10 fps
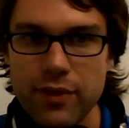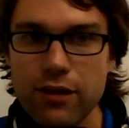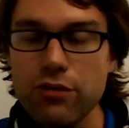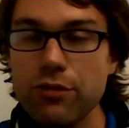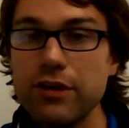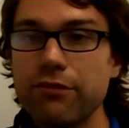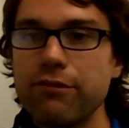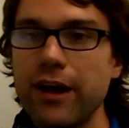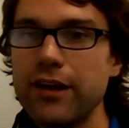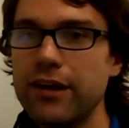You can
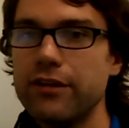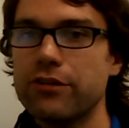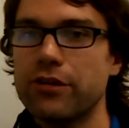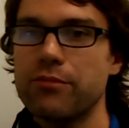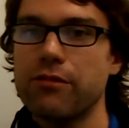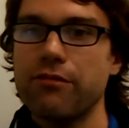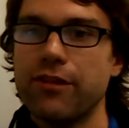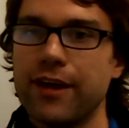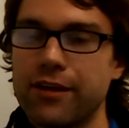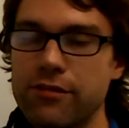define it in terms of
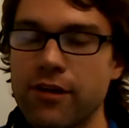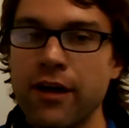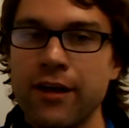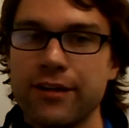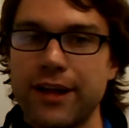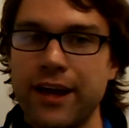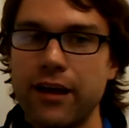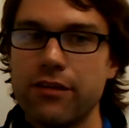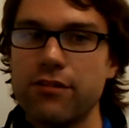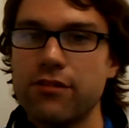things like
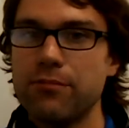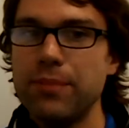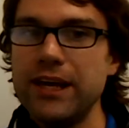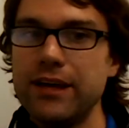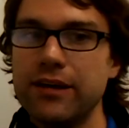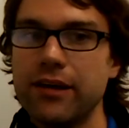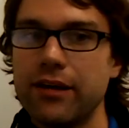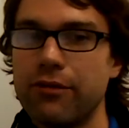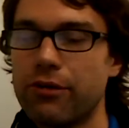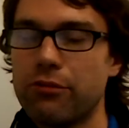speed
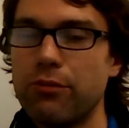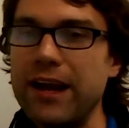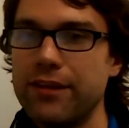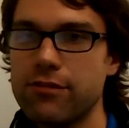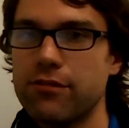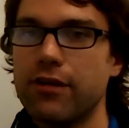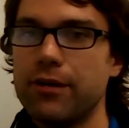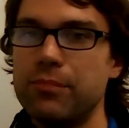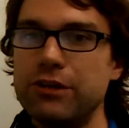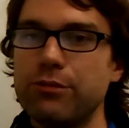or rates
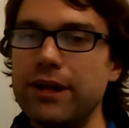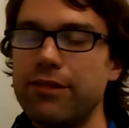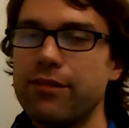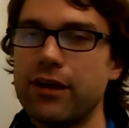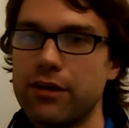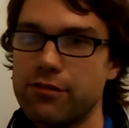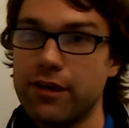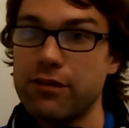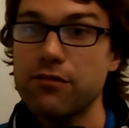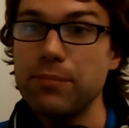uh, between things,
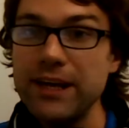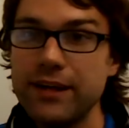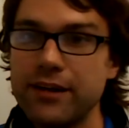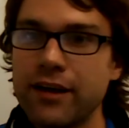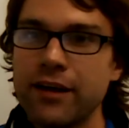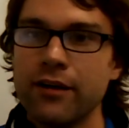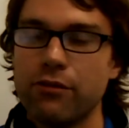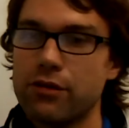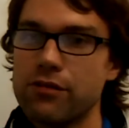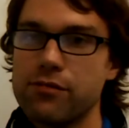like speed,
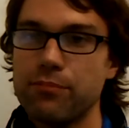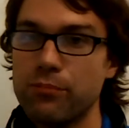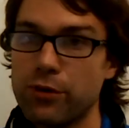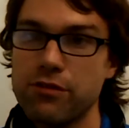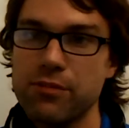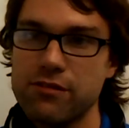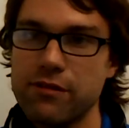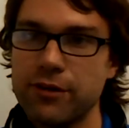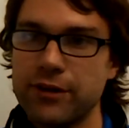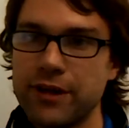or more
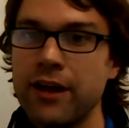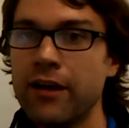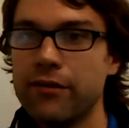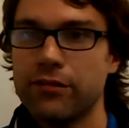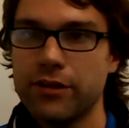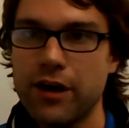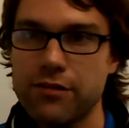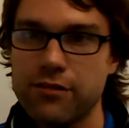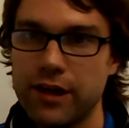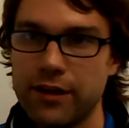specifically,
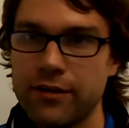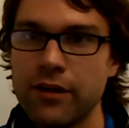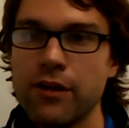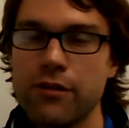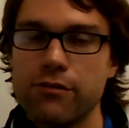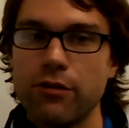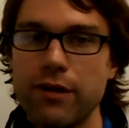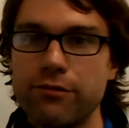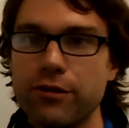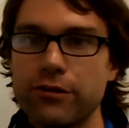velocity. So
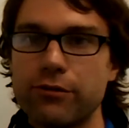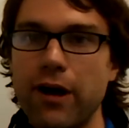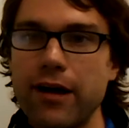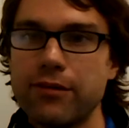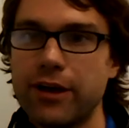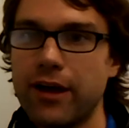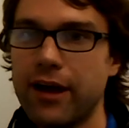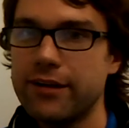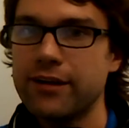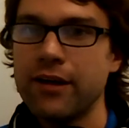if you're driving
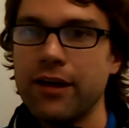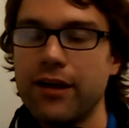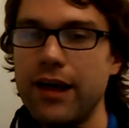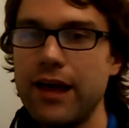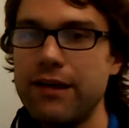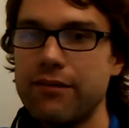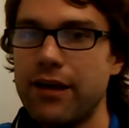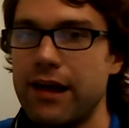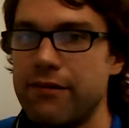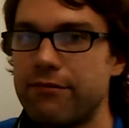at a,
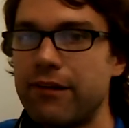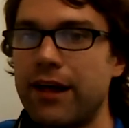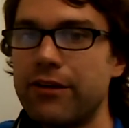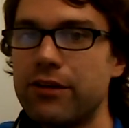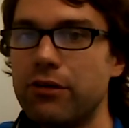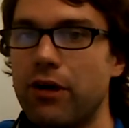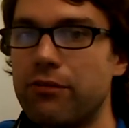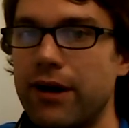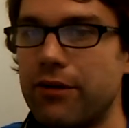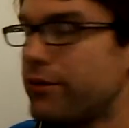a value
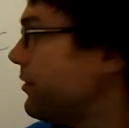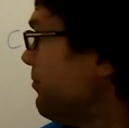around